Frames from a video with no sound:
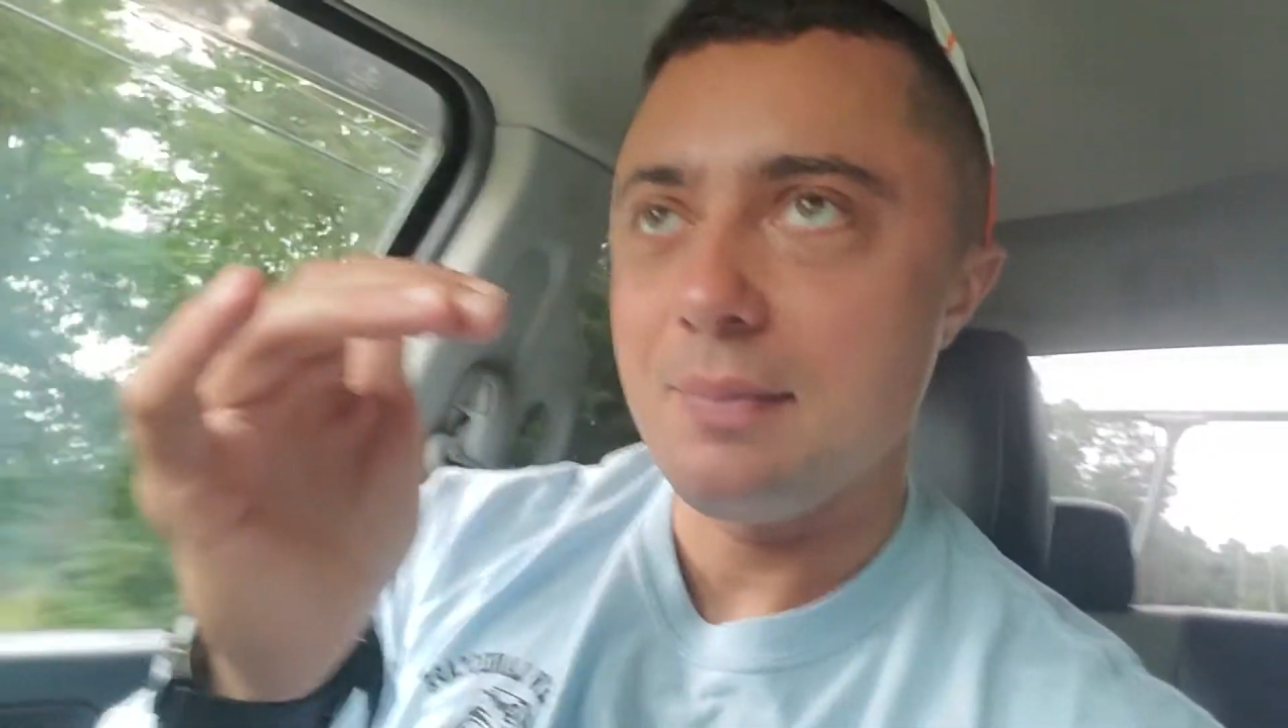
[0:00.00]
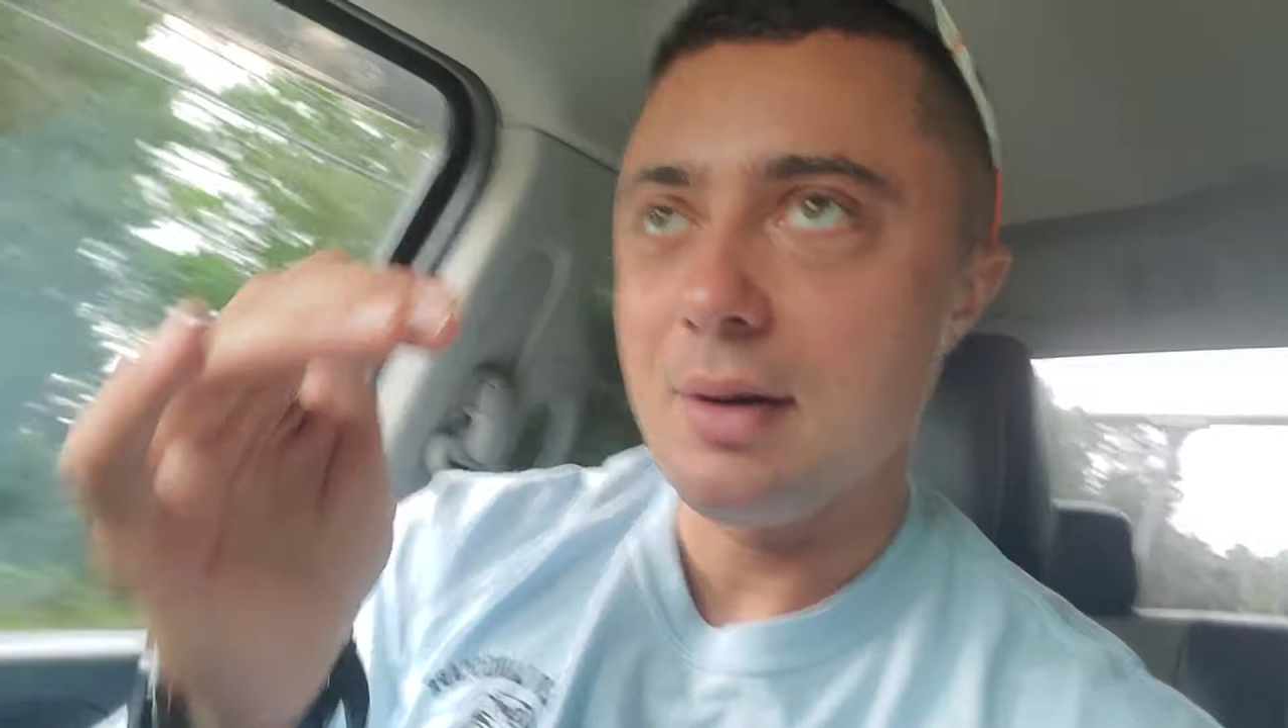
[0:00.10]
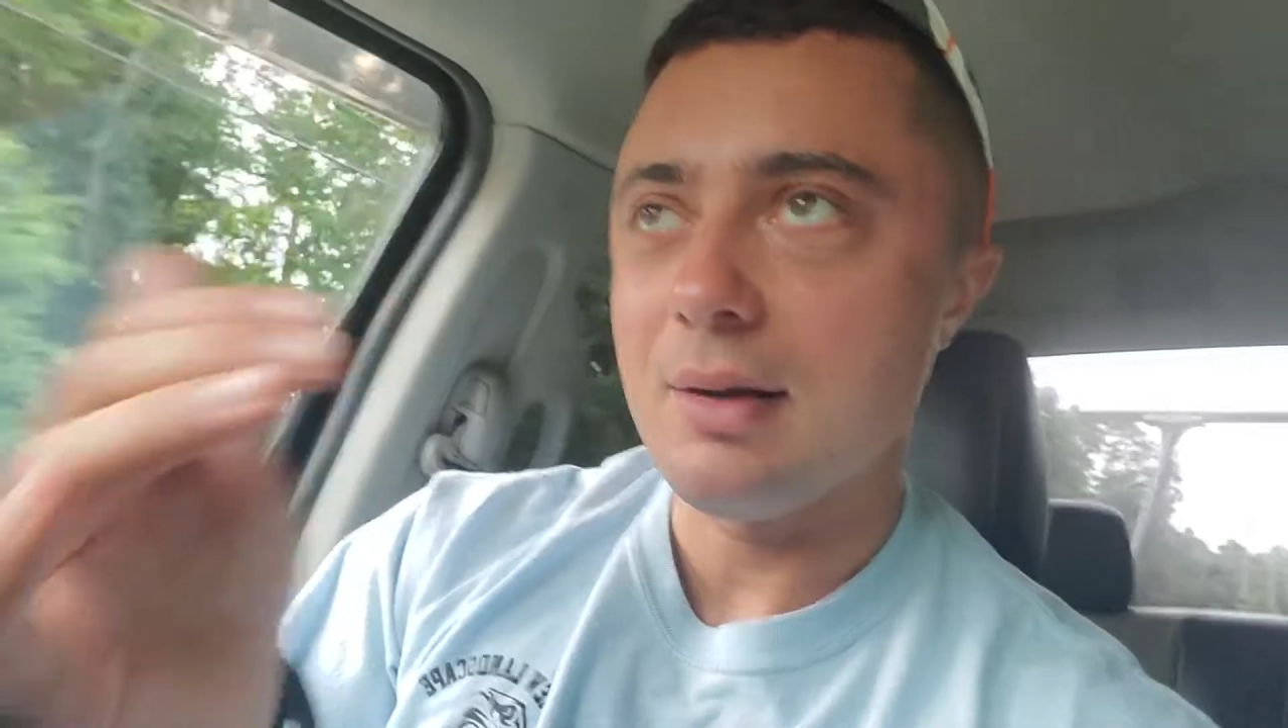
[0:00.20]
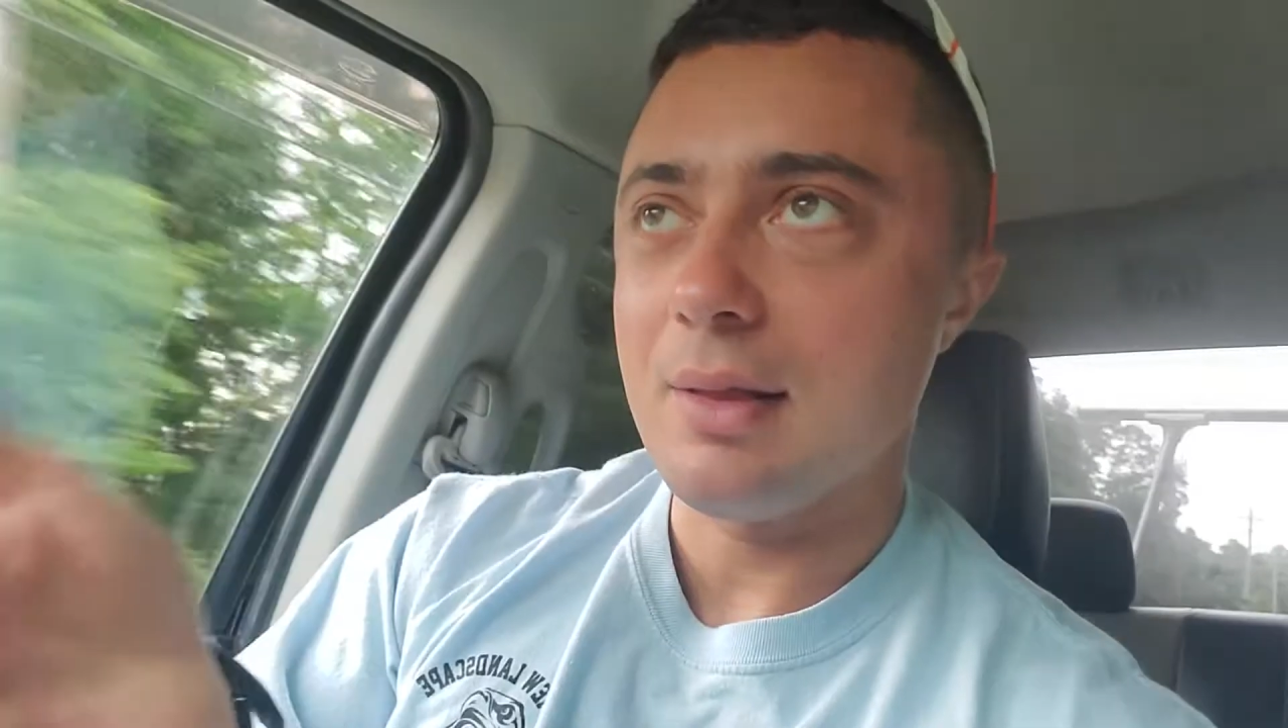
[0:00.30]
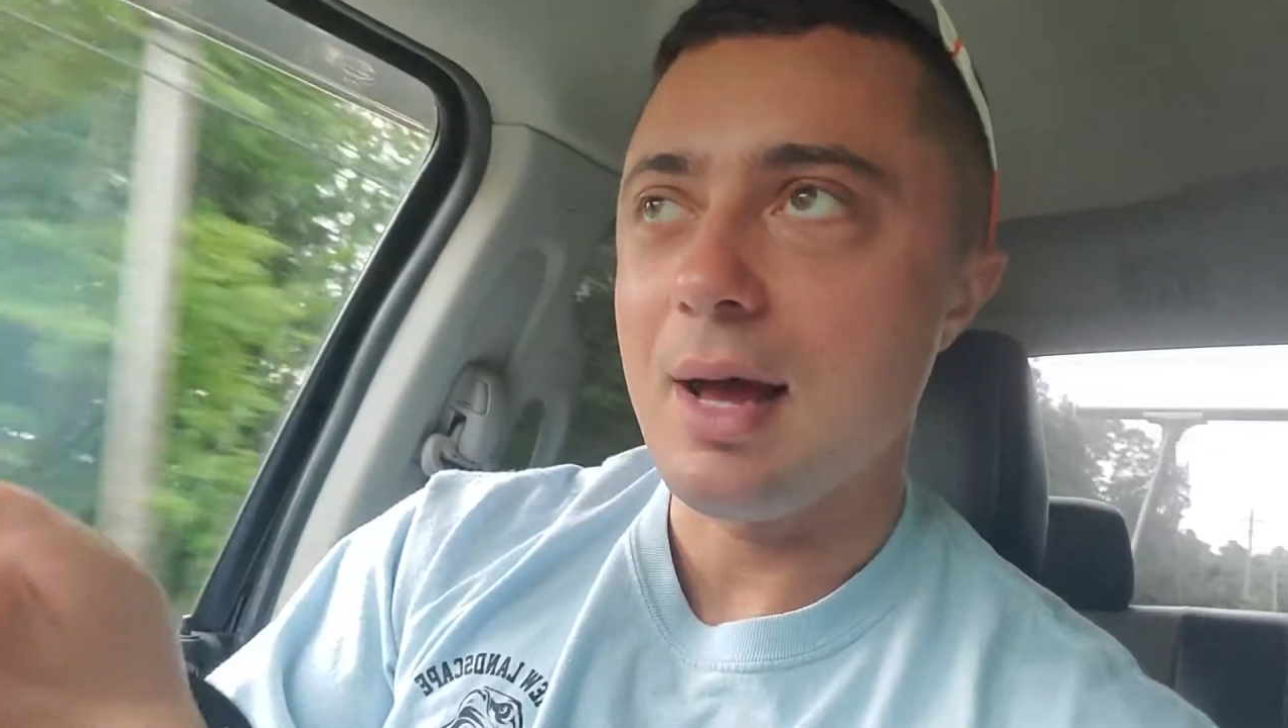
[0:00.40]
about